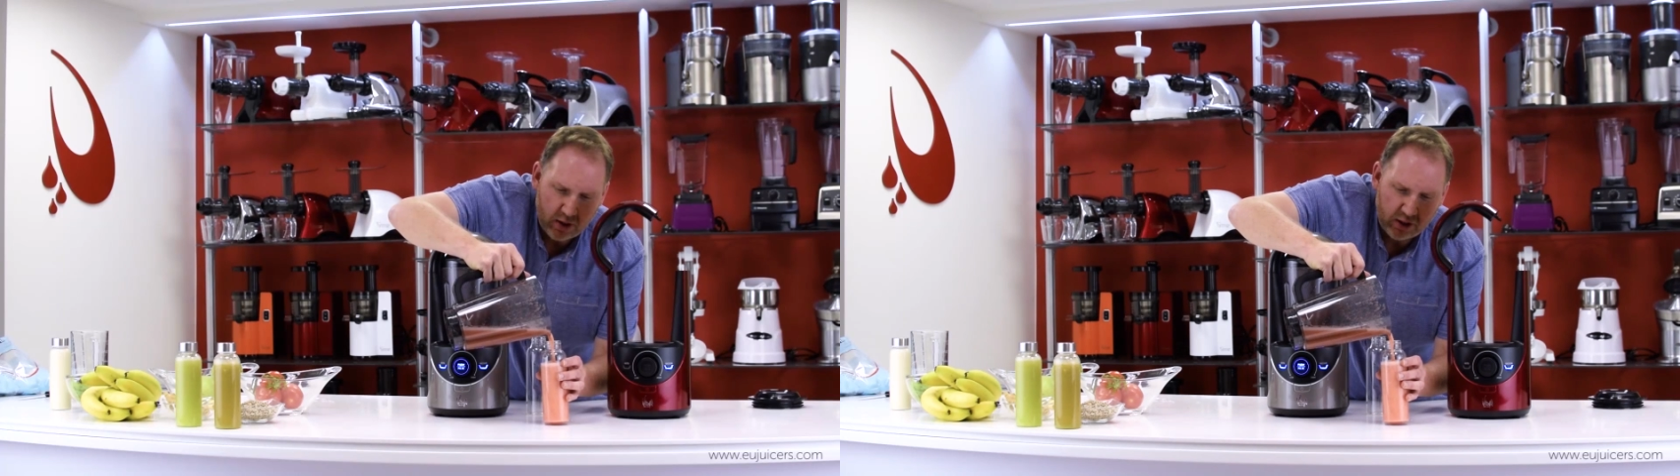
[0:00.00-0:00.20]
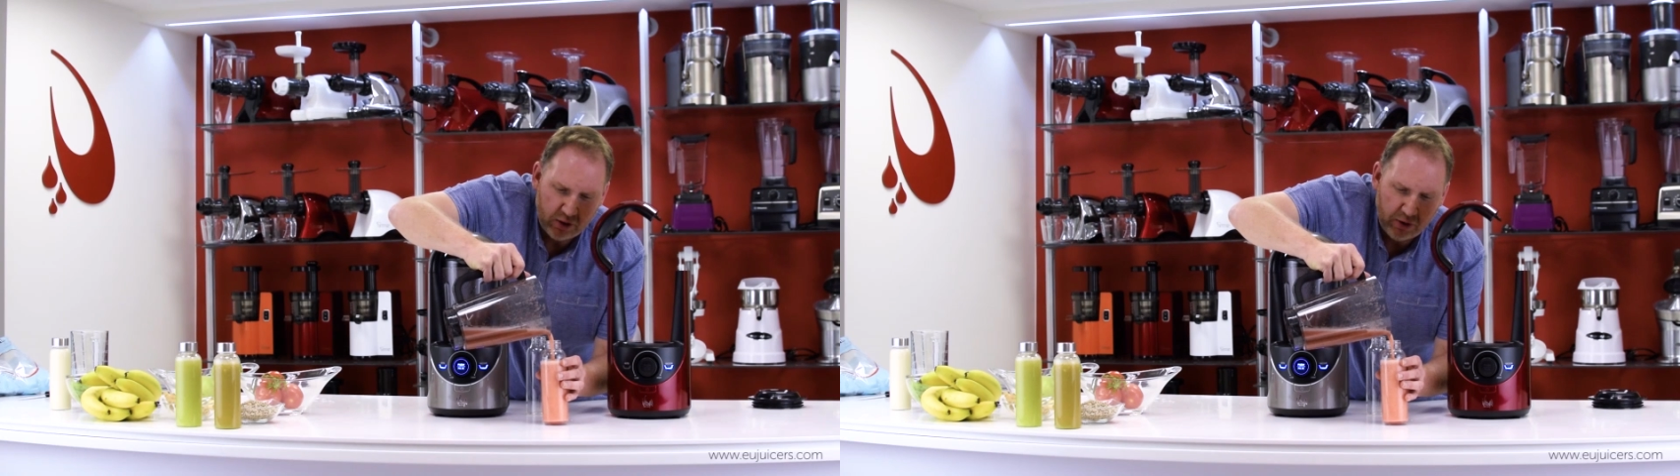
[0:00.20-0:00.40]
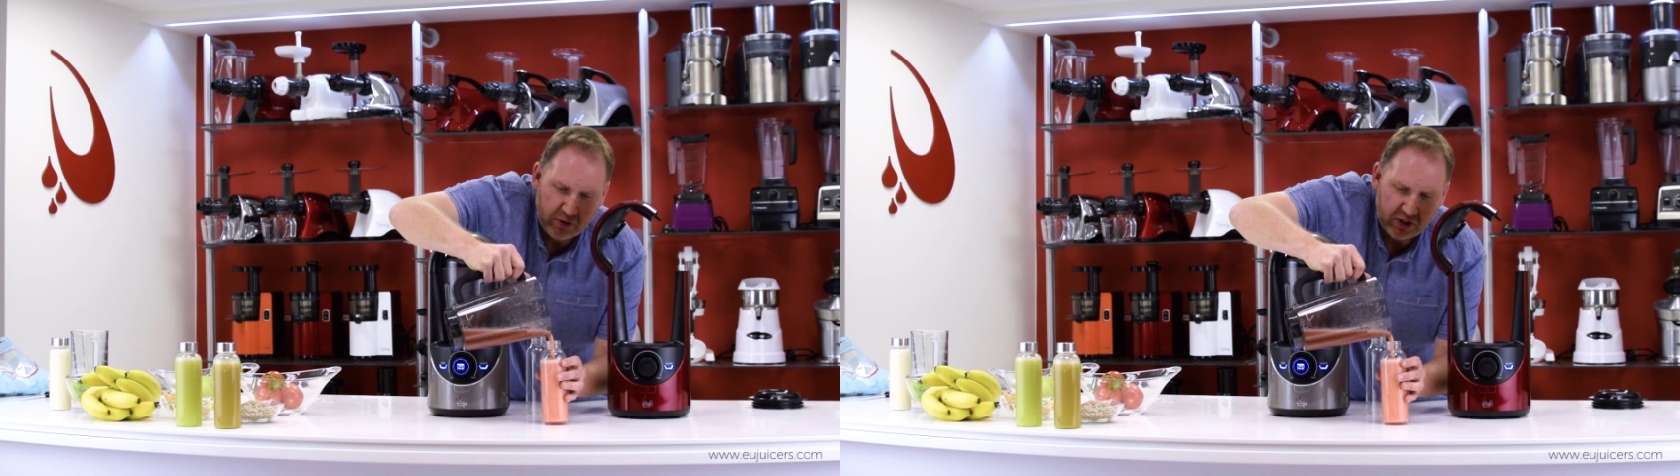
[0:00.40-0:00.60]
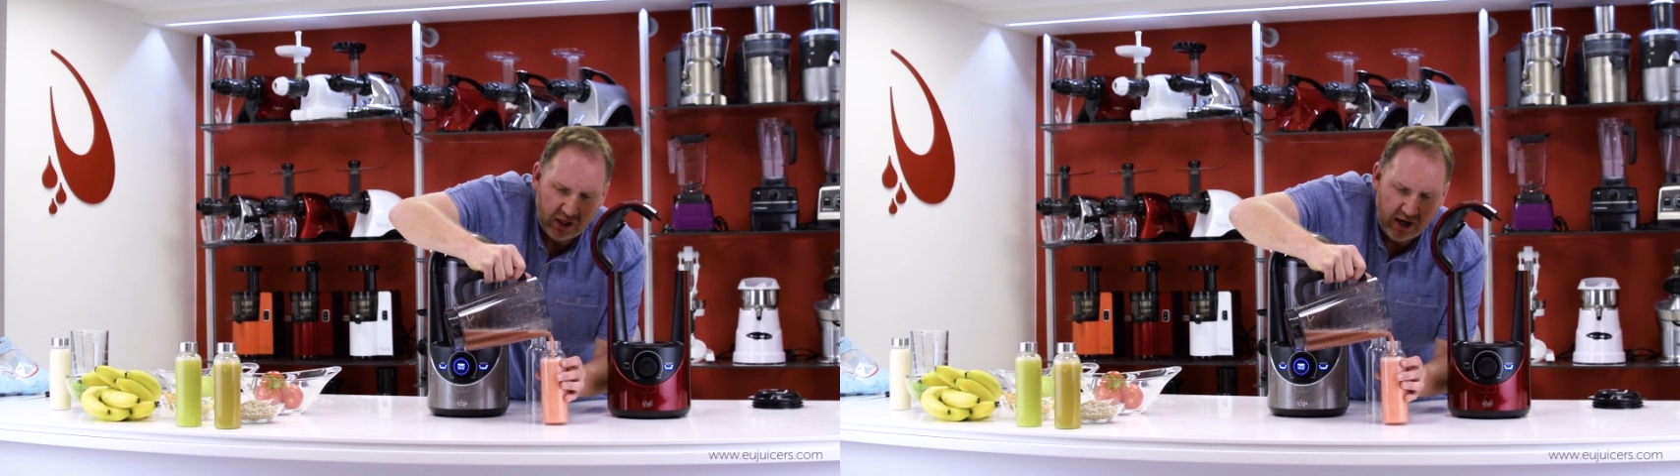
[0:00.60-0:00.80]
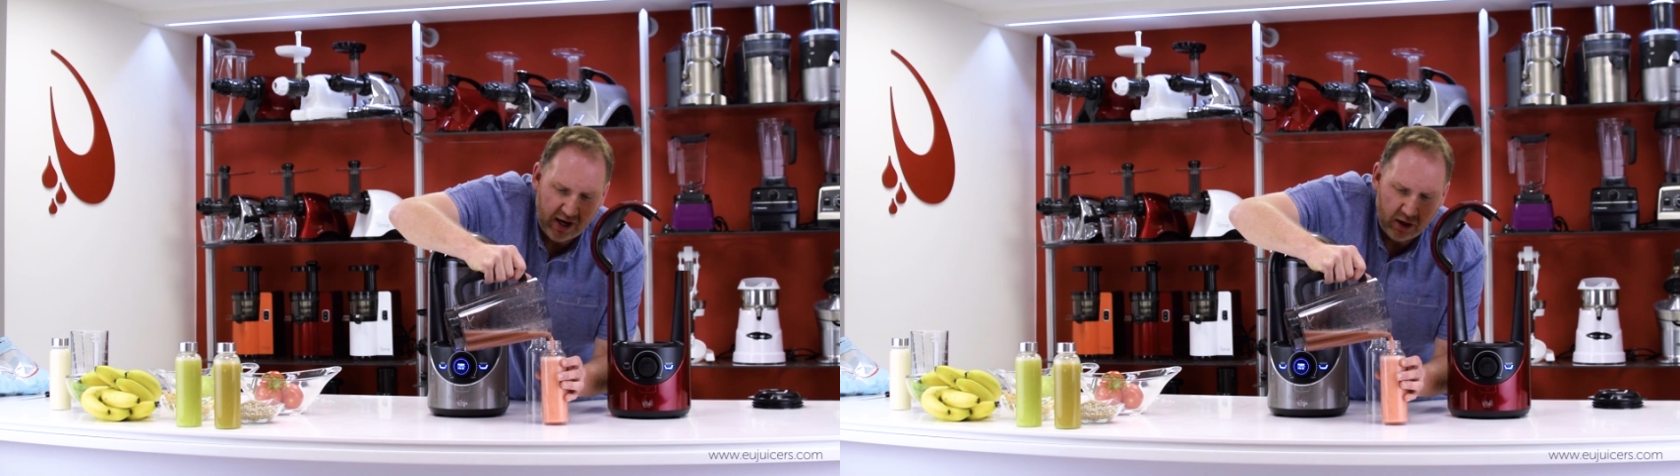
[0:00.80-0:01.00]
I do notice a
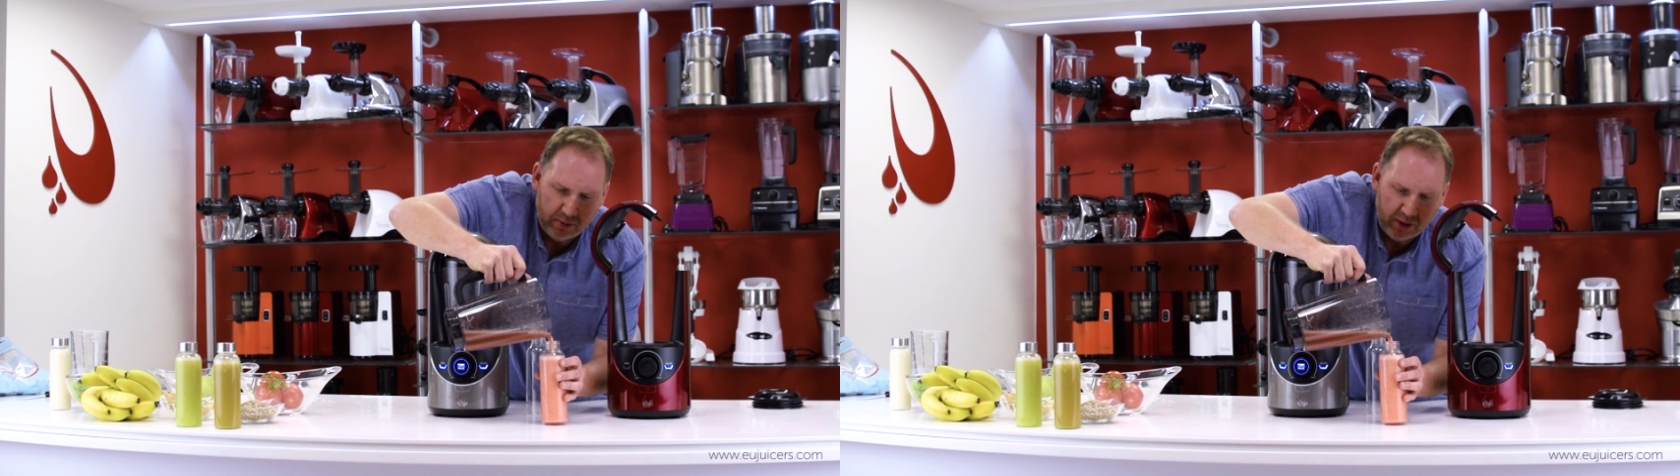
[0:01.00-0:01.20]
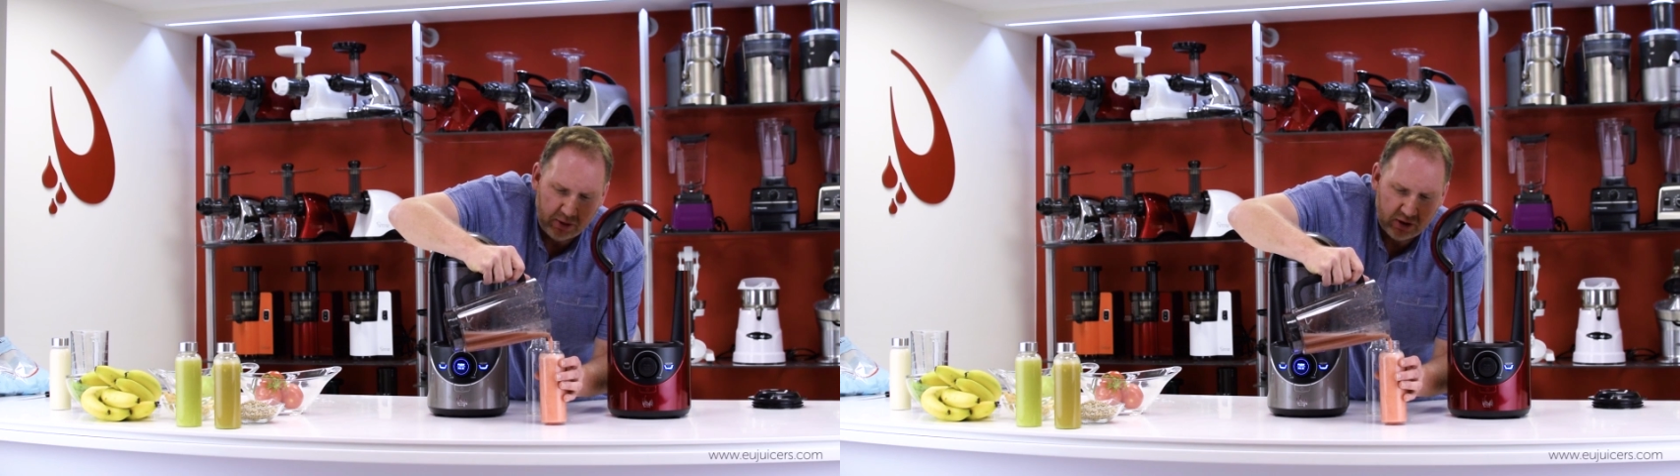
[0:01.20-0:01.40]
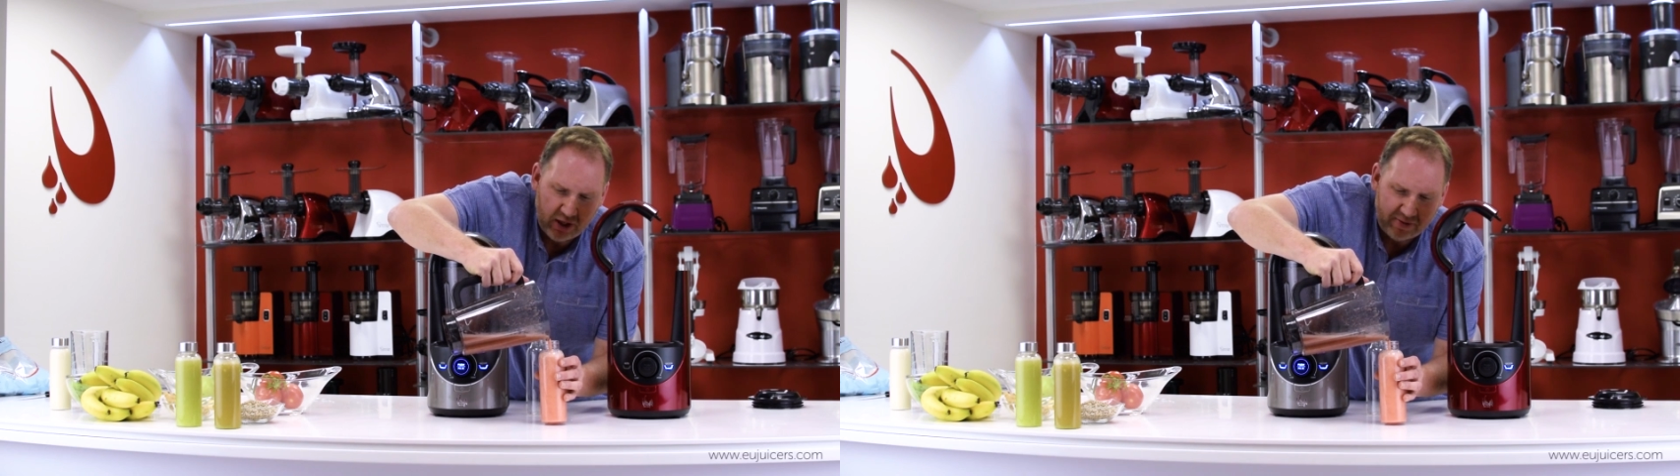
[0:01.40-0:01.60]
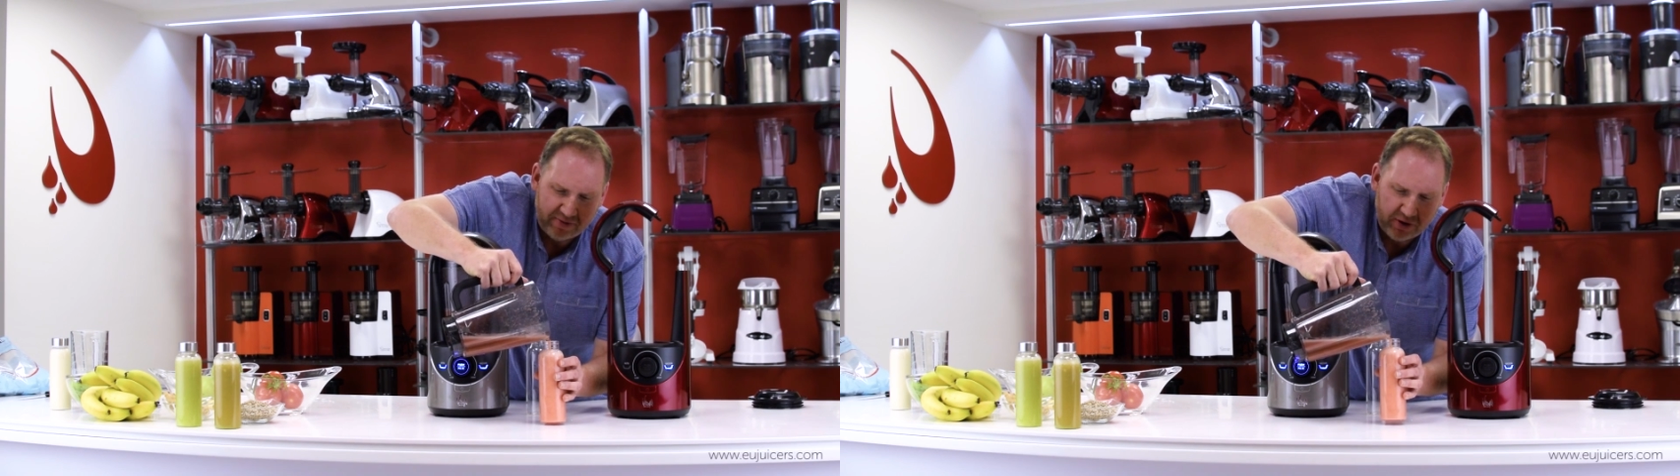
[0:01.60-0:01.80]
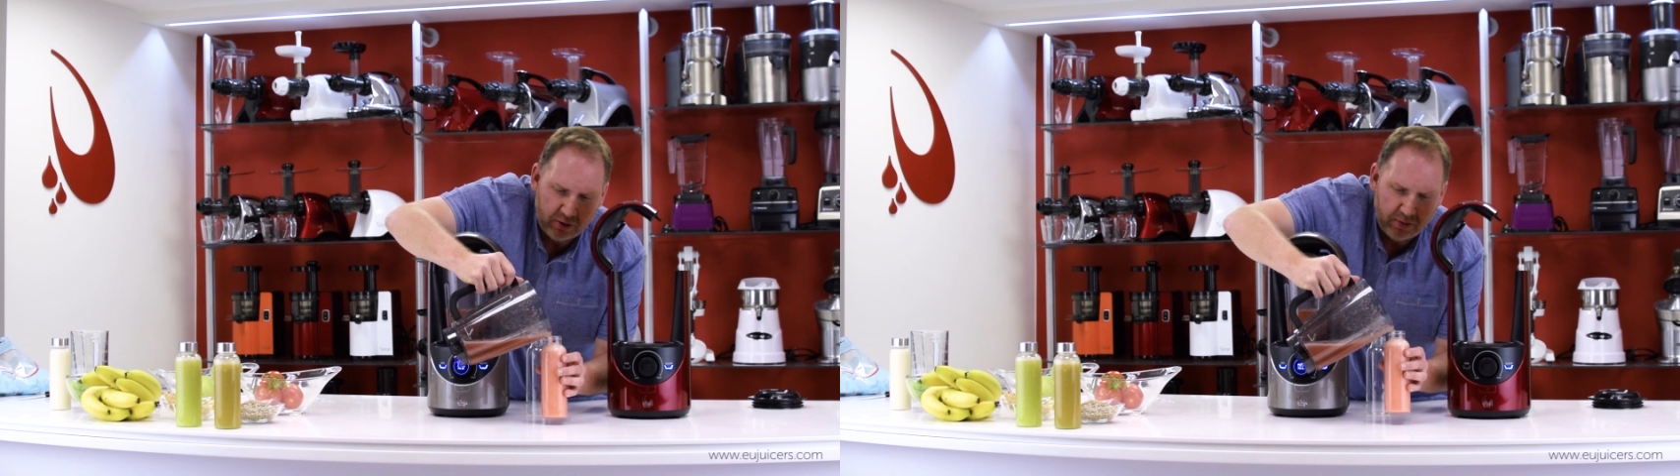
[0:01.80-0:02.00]
lot of air bubbles, a lot of
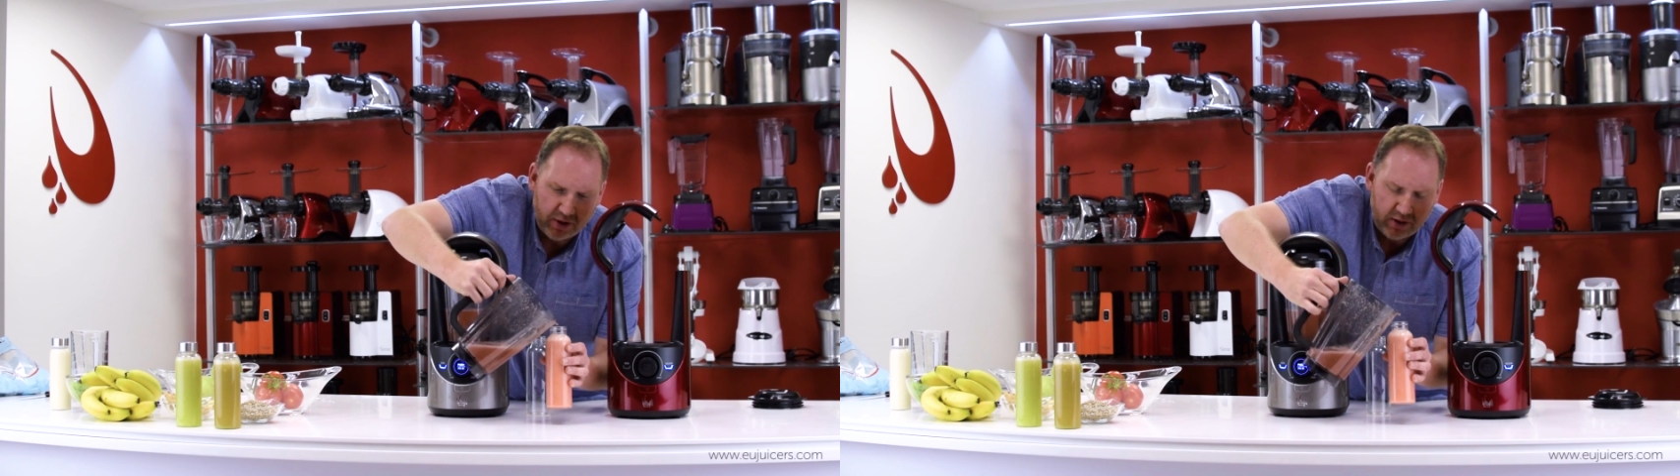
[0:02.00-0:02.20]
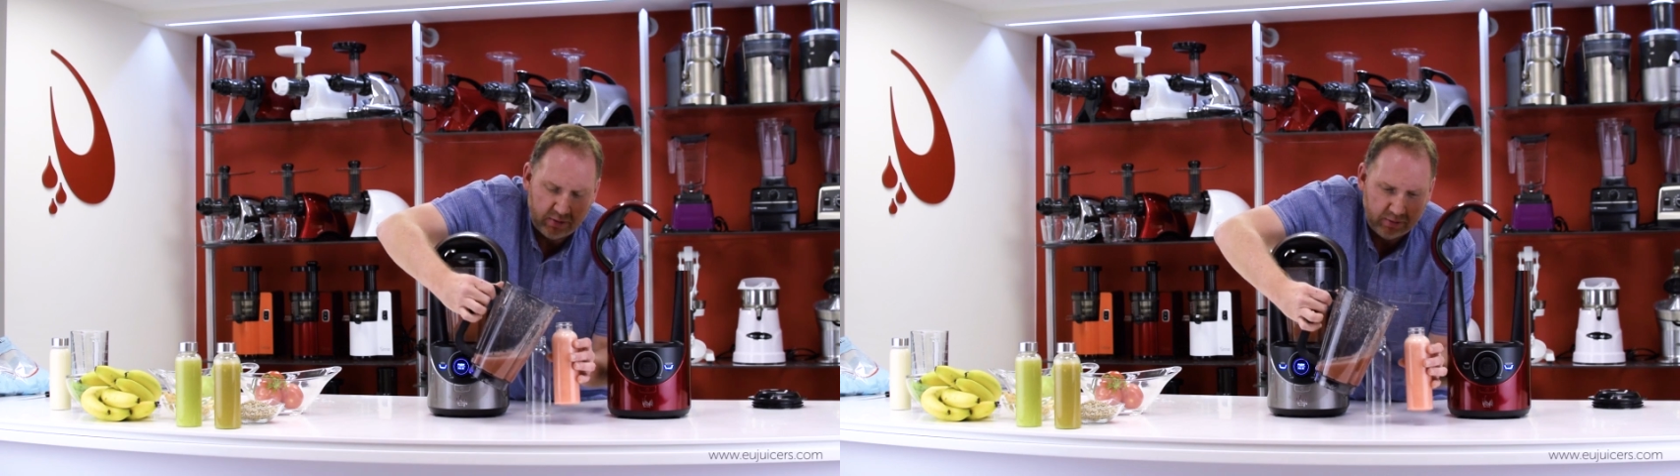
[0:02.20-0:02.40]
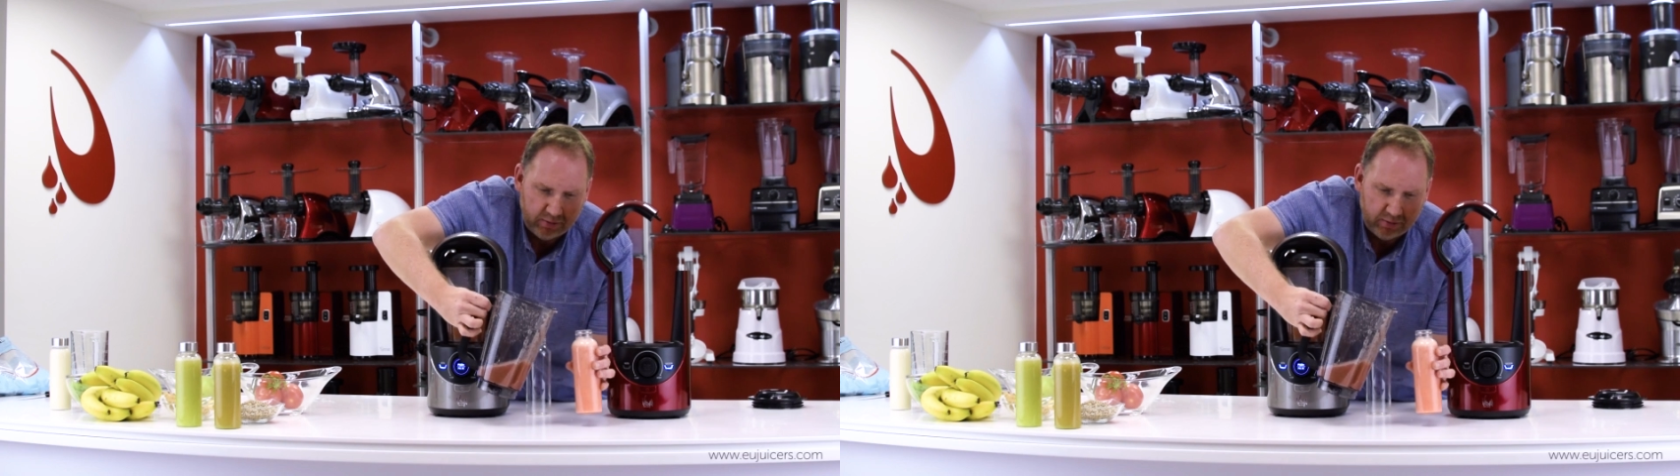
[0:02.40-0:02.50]
foam there.